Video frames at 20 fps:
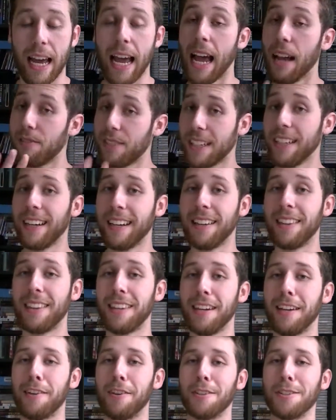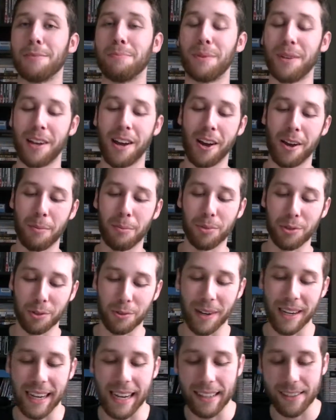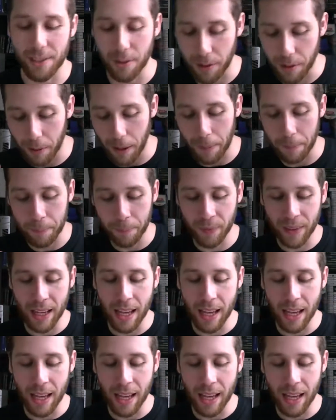I have seen it in theaters, but not on Blu-ray yet. So anyway,